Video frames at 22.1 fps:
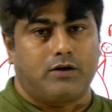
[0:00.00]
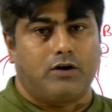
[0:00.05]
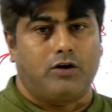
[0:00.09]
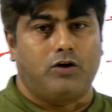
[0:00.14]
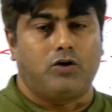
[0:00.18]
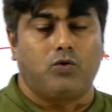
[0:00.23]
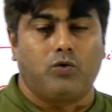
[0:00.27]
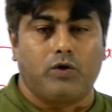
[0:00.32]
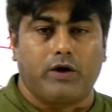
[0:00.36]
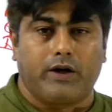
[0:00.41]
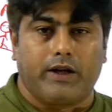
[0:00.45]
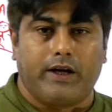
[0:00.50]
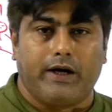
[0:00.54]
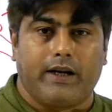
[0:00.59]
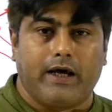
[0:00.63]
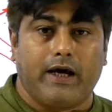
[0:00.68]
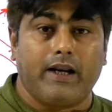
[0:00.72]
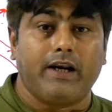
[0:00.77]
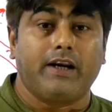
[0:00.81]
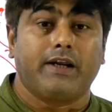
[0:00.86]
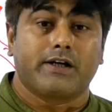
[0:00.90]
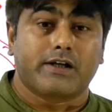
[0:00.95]
You need
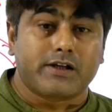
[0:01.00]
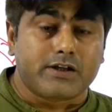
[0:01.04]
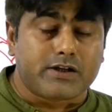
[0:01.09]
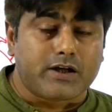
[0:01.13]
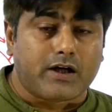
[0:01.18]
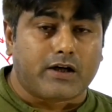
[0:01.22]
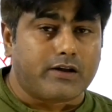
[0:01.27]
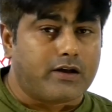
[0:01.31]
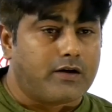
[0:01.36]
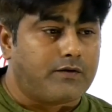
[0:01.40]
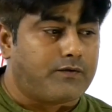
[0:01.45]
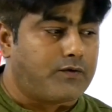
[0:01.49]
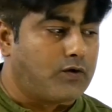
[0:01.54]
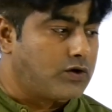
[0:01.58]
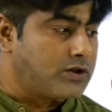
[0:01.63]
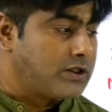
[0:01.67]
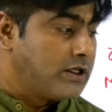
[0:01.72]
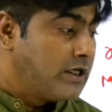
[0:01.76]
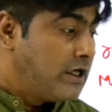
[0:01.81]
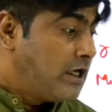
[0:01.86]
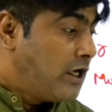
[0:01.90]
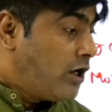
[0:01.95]
an external
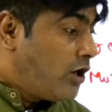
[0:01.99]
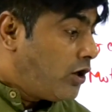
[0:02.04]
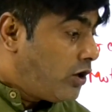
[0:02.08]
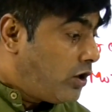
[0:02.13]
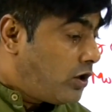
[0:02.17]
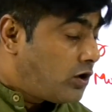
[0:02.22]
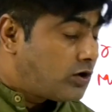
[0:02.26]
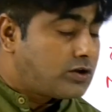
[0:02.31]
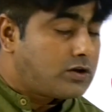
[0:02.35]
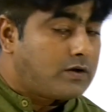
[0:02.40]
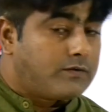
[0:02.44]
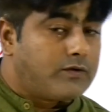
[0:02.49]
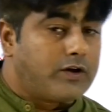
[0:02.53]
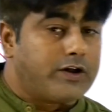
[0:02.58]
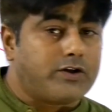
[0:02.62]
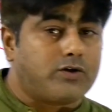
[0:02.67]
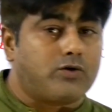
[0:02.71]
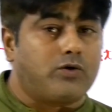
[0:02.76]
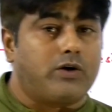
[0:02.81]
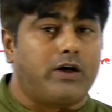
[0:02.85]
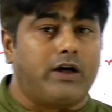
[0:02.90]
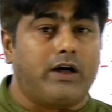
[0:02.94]
force. Lots of the
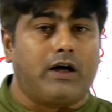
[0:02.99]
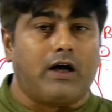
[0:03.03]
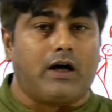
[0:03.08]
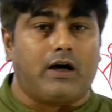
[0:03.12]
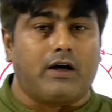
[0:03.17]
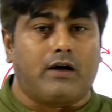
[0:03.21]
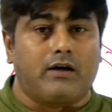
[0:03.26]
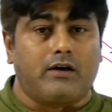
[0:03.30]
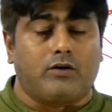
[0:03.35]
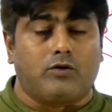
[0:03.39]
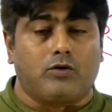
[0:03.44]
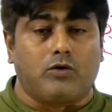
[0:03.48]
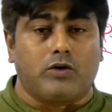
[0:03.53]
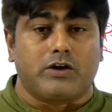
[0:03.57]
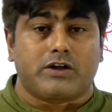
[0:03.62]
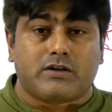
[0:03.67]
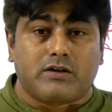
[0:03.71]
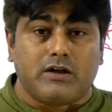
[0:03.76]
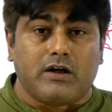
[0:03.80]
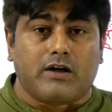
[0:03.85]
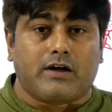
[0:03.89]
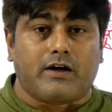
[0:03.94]
students are
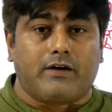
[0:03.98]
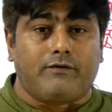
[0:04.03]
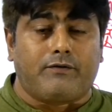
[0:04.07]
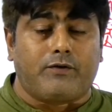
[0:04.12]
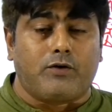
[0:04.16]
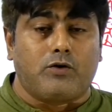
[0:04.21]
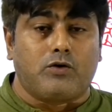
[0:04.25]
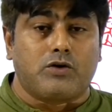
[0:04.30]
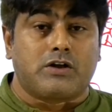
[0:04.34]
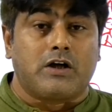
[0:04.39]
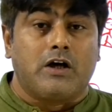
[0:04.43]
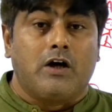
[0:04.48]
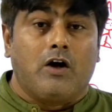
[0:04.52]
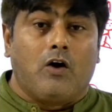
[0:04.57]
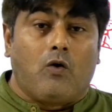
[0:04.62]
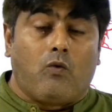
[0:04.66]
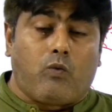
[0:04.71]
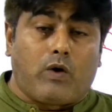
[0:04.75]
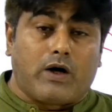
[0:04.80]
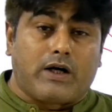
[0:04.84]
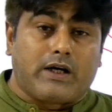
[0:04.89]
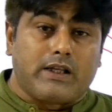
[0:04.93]
still confused.
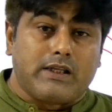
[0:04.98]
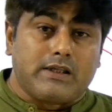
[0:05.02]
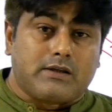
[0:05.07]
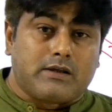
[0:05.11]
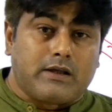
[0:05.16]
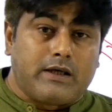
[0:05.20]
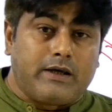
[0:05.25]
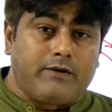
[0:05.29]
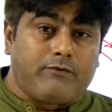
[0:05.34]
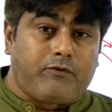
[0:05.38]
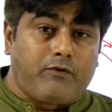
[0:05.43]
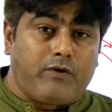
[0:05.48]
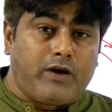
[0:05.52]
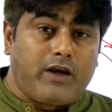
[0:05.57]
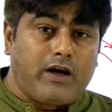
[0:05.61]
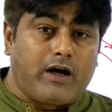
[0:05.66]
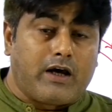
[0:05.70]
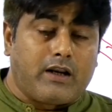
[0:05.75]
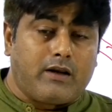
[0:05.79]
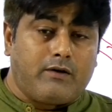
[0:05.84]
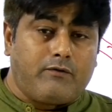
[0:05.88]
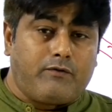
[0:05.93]
What is if we
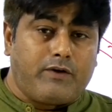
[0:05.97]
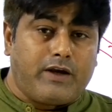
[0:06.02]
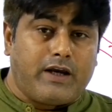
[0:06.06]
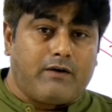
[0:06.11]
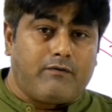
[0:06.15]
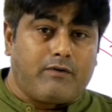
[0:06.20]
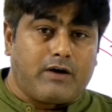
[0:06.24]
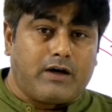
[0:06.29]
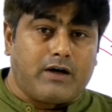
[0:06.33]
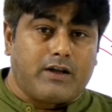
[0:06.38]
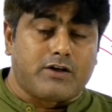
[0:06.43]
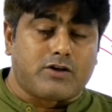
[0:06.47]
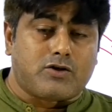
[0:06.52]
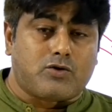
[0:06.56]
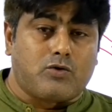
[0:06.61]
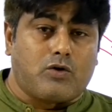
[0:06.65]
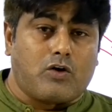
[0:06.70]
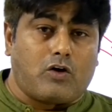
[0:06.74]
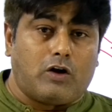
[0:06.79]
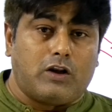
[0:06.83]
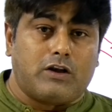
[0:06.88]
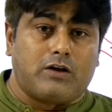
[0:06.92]
have
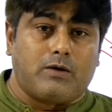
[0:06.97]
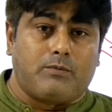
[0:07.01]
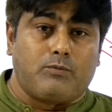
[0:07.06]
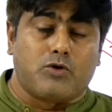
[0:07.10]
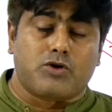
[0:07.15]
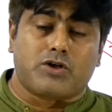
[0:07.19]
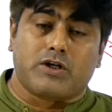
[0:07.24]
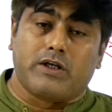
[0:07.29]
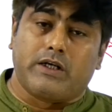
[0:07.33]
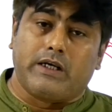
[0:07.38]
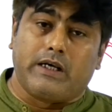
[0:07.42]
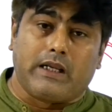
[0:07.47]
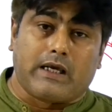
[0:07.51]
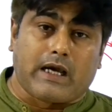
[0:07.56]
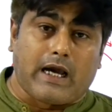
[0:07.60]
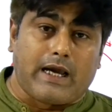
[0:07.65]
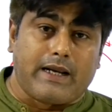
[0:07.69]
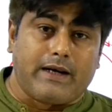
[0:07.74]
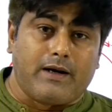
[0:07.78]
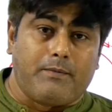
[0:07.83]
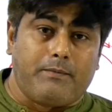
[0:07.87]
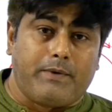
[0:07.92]
understood all the motion in
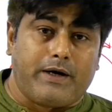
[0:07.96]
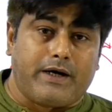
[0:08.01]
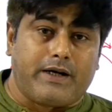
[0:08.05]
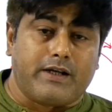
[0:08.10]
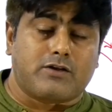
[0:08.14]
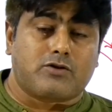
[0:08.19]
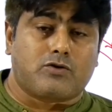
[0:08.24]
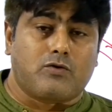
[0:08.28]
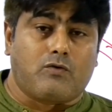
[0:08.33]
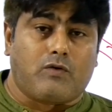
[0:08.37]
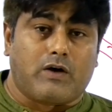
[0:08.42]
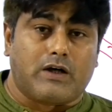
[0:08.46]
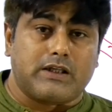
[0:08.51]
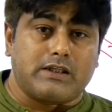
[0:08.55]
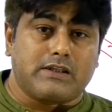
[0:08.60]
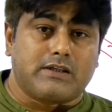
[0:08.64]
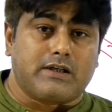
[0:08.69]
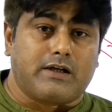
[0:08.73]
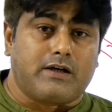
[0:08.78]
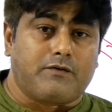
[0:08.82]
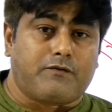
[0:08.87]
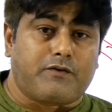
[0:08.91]
kinematics, so what is
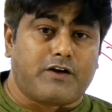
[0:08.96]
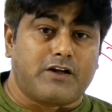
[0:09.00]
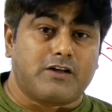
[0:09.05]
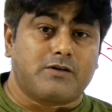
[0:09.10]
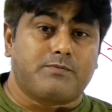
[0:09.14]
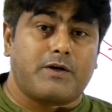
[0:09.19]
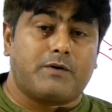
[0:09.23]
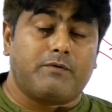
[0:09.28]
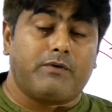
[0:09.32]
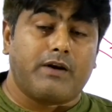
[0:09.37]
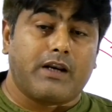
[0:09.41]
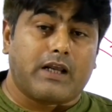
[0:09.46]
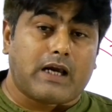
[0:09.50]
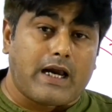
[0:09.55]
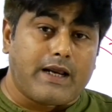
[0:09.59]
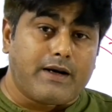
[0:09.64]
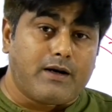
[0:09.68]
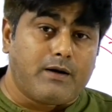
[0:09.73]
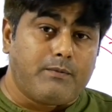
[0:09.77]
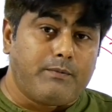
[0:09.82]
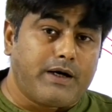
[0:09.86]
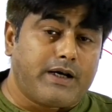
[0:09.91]
the difference between
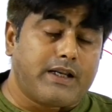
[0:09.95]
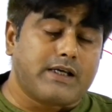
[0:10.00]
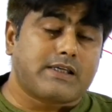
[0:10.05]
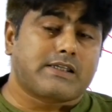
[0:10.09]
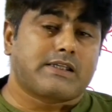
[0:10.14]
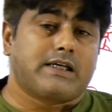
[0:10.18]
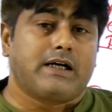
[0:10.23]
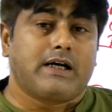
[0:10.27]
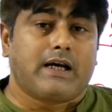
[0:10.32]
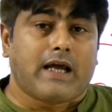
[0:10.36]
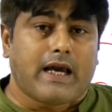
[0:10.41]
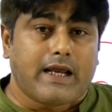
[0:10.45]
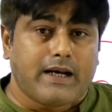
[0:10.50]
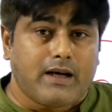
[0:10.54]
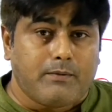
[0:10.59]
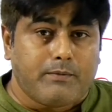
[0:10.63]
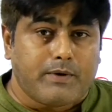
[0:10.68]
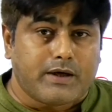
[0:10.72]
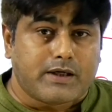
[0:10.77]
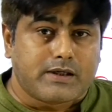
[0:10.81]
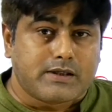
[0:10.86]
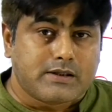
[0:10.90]
kinematics and
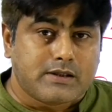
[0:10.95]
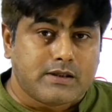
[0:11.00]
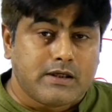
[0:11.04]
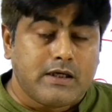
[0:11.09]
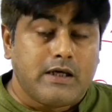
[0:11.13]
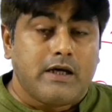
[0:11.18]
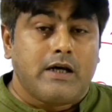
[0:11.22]
dynamics?